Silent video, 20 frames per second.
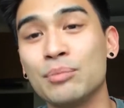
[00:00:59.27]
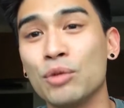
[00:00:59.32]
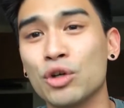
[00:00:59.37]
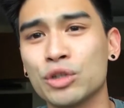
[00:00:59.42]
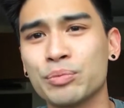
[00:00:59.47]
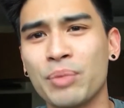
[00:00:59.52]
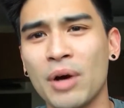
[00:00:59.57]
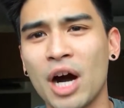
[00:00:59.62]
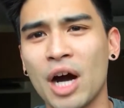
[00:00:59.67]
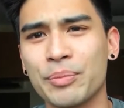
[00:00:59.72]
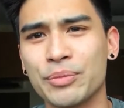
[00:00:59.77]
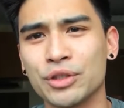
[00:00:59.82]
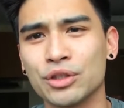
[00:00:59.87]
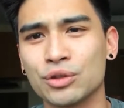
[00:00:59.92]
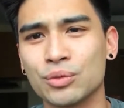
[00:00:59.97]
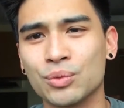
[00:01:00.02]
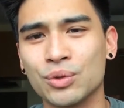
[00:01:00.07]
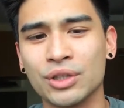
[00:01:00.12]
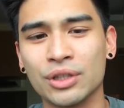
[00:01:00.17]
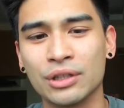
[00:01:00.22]
the most
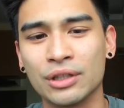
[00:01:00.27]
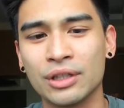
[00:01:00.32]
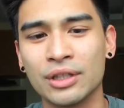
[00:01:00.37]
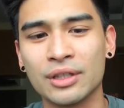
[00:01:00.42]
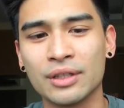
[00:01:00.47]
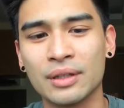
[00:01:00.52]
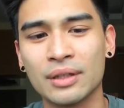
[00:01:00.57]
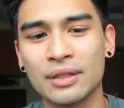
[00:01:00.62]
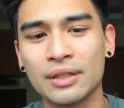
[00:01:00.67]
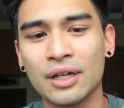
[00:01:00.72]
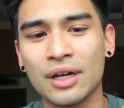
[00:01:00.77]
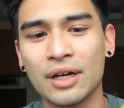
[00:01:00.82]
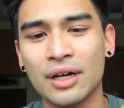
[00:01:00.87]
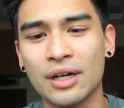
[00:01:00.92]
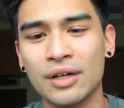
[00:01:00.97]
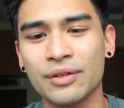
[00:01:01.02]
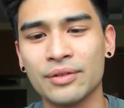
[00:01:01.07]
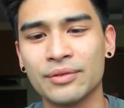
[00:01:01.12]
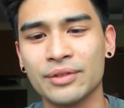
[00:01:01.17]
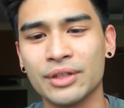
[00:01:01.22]
popular one,
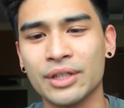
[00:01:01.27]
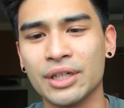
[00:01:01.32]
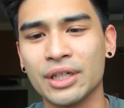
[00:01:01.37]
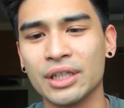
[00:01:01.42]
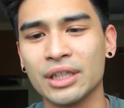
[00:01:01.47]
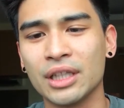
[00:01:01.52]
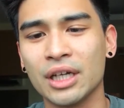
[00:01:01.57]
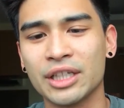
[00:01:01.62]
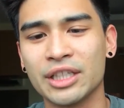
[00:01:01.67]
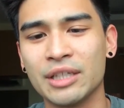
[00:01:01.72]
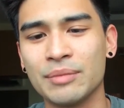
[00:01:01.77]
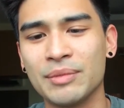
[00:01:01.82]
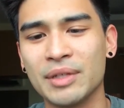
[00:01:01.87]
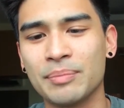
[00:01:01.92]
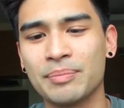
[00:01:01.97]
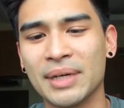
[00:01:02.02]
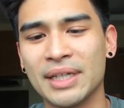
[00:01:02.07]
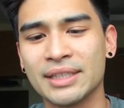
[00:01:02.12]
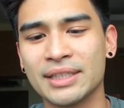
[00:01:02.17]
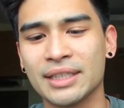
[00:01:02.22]
the Lucky
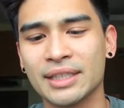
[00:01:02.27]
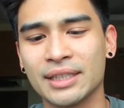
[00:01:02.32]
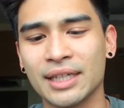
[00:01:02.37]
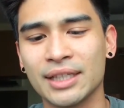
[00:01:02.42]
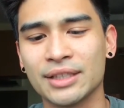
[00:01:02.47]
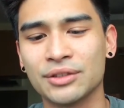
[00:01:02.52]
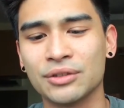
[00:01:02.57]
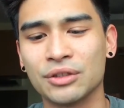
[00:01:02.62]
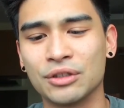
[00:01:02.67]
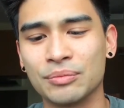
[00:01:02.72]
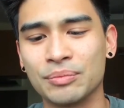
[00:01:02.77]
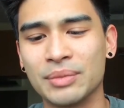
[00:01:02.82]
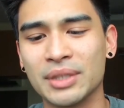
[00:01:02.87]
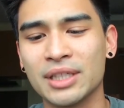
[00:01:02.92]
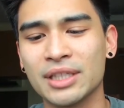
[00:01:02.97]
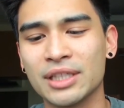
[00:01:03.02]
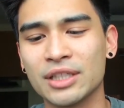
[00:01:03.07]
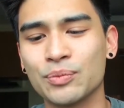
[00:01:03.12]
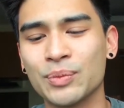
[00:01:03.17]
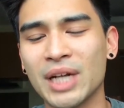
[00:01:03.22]
Me Pancit Canton,
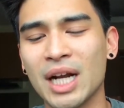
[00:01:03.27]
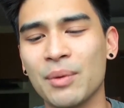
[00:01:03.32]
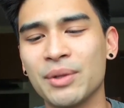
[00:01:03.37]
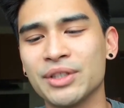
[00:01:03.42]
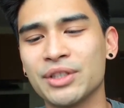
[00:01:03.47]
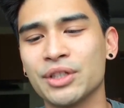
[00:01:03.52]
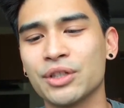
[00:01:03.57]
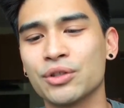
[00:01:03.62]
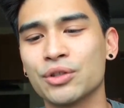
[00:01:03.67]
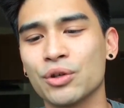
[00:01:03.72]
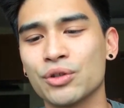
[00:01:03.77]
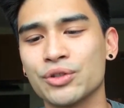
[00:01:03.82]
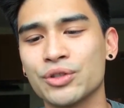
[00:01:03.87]
because when I went to the